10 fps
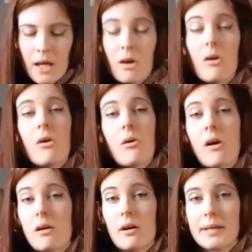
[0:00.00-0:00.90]
Or
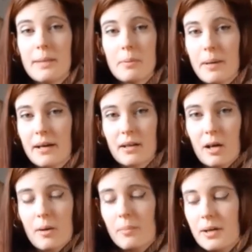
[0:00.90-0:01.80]
I'll keep it back and
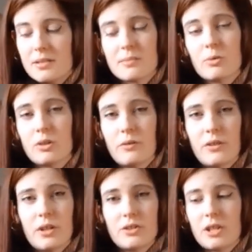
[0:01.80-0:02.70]
I'll buy some more in the
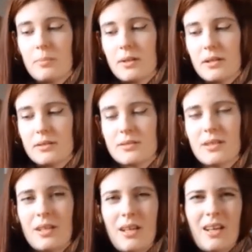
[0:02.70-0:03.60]
future because
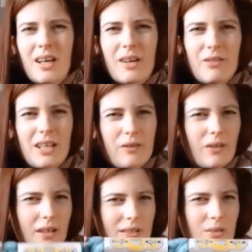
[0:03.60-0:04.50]
I really feel
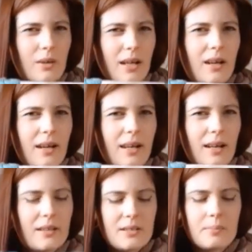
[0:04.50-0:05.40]
like it's quite likely I'll
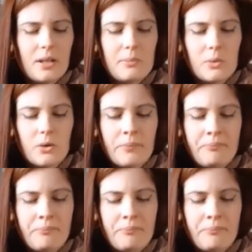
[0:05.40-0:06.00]
end up buying more.